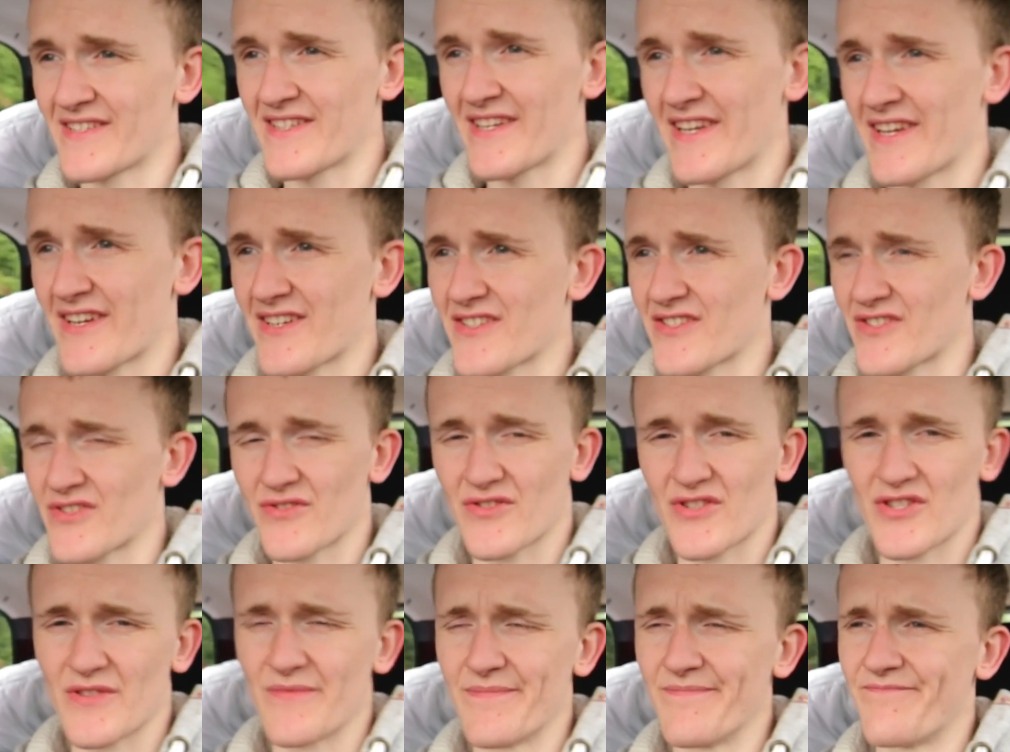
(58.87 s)
today because
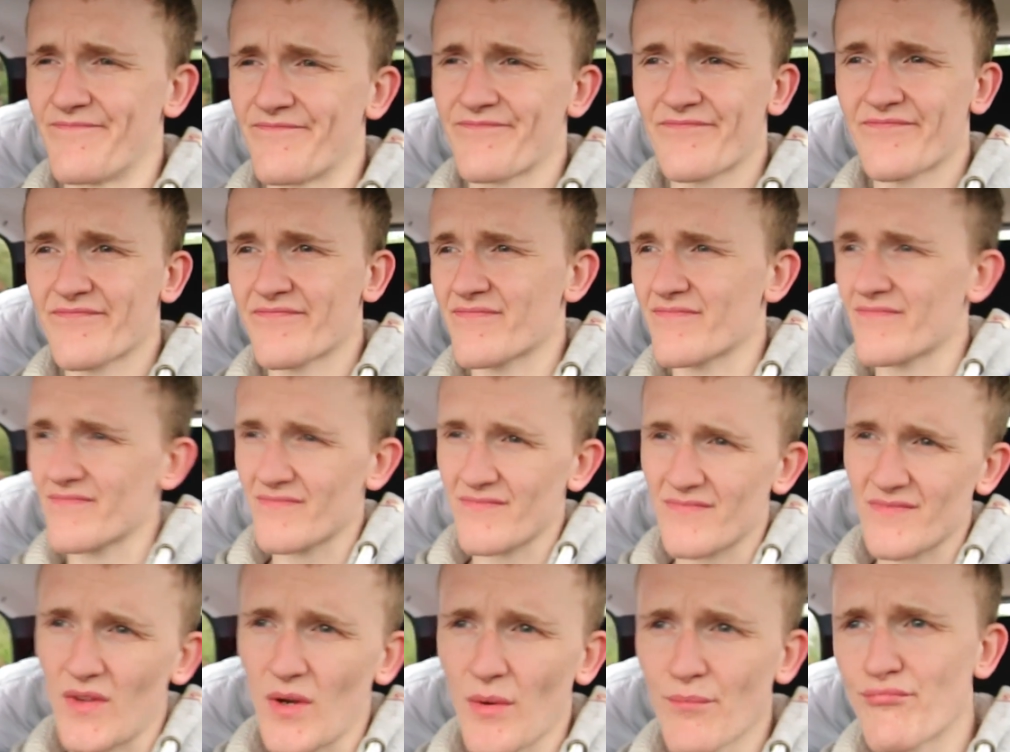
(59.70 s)
there's some
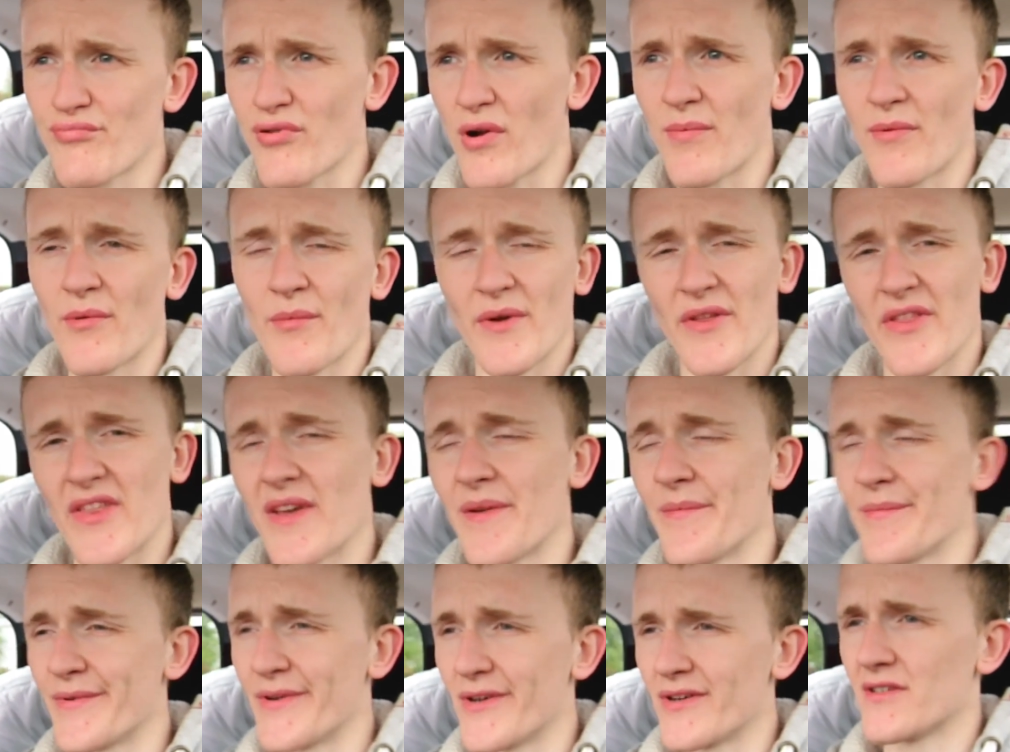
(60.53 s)
problem with
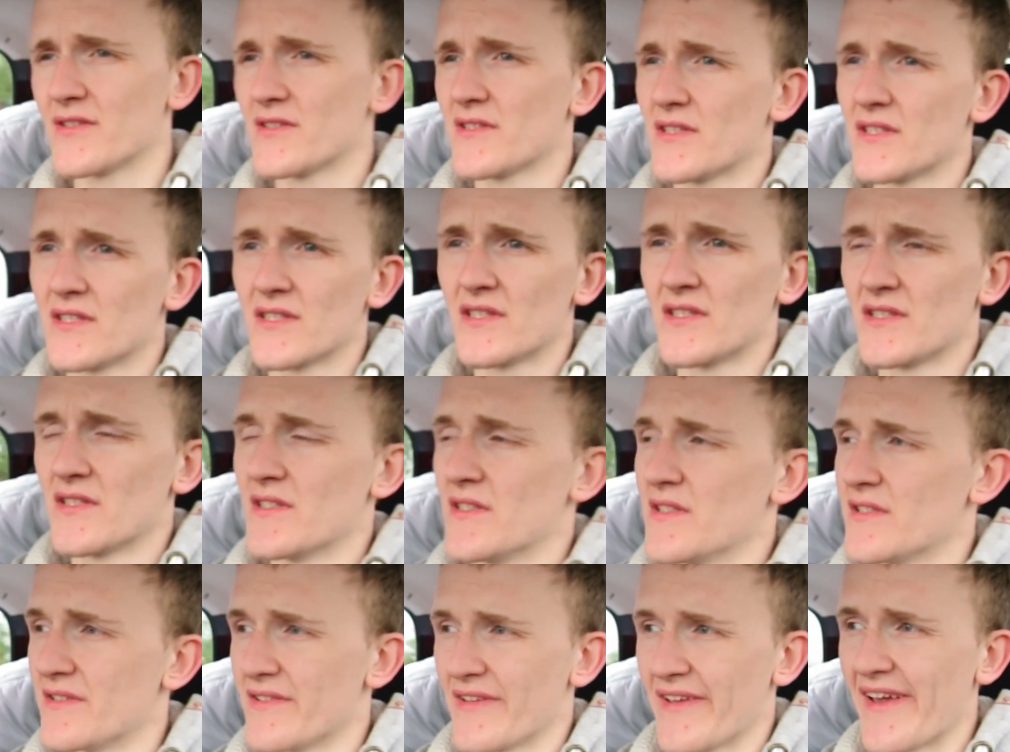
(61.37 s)
it, but
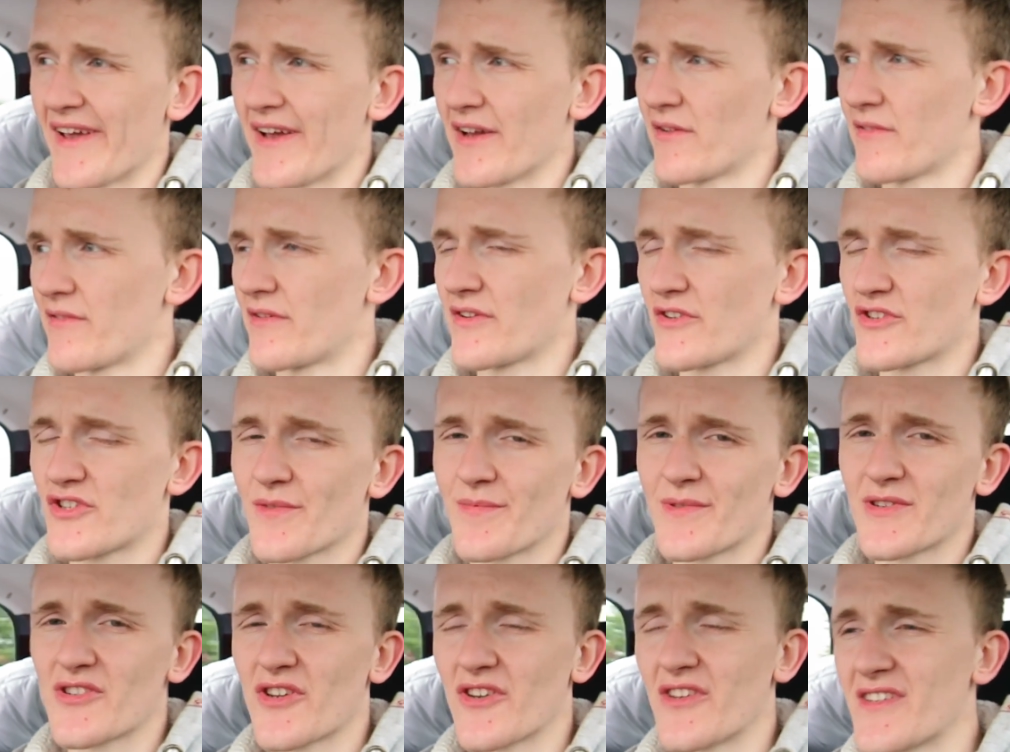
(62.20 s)
yeah, it
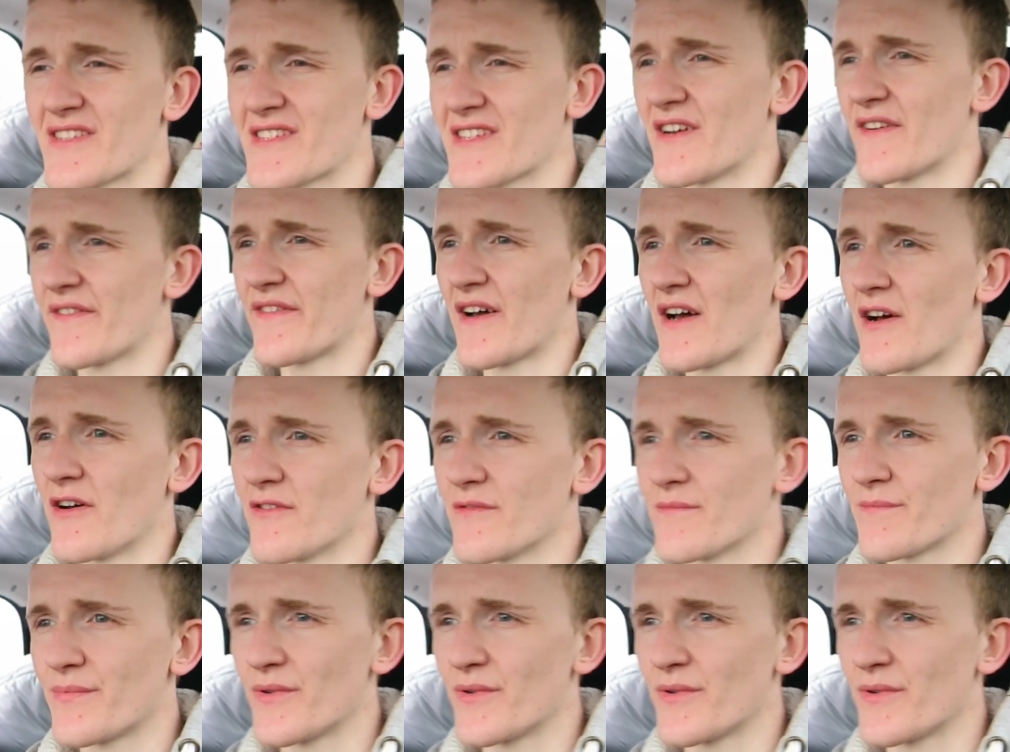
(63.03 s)
should be sorting itself out.